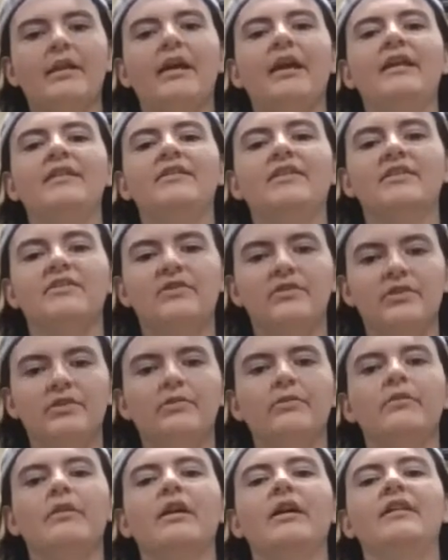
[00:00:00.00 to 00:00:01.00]
and a
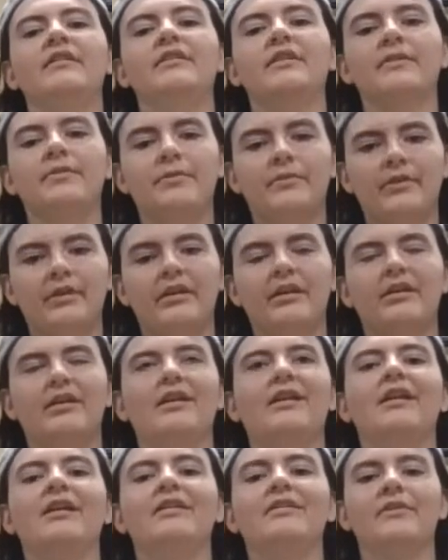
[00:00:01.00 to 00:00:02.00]
2 and a 3
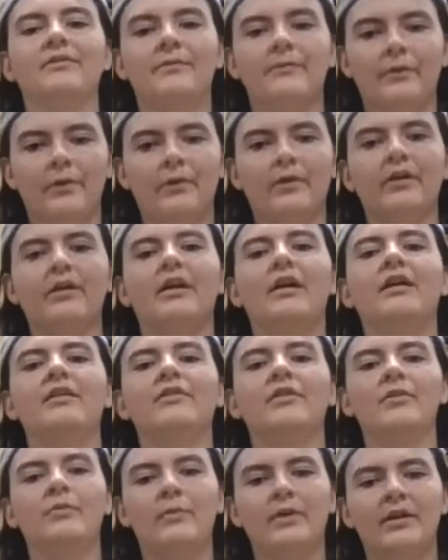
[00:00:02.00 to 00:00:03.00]
and a 4 and
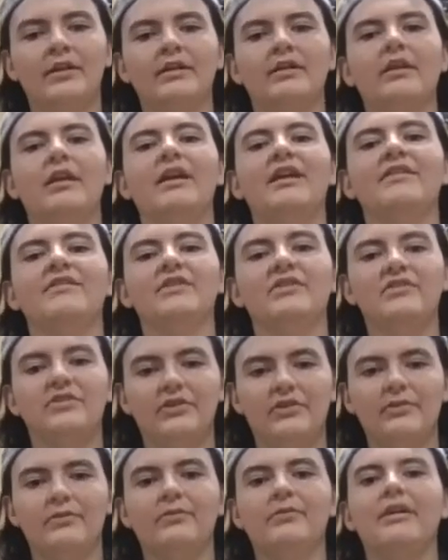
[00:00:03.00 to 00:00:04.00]
a 1 and a 2
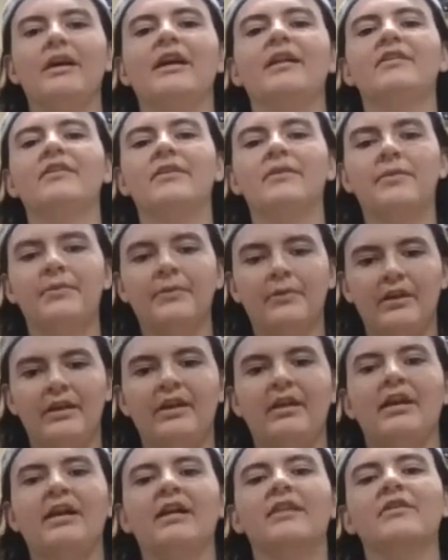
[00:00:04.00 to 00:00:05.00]
and a 3
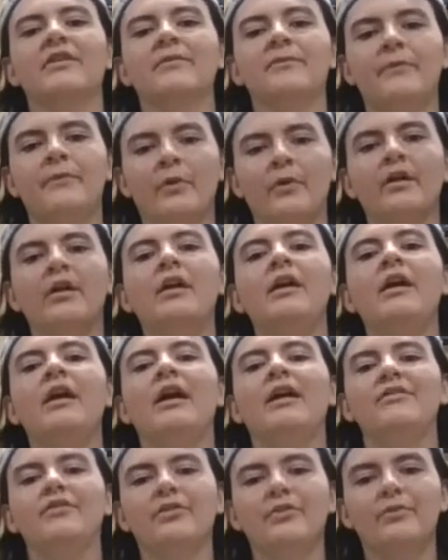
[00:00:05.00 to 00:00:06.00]
and a 4
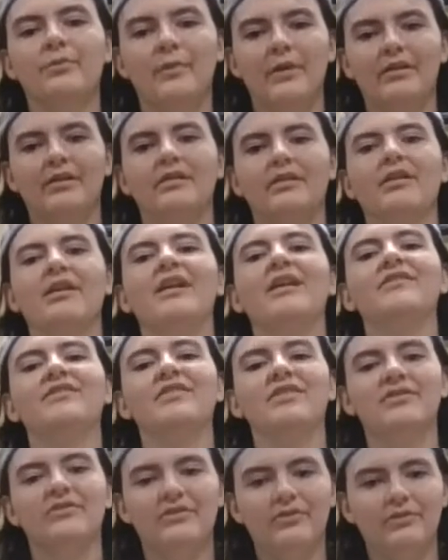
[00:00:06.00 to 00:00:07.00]
and a 1 and
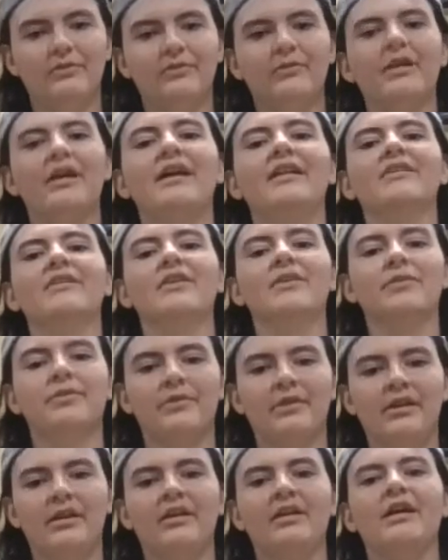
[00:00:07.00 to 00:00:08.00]
a 2 and a
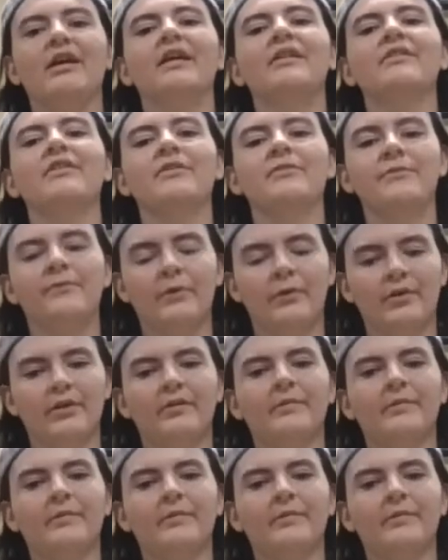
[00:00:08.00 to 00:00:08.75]
3 and a 4.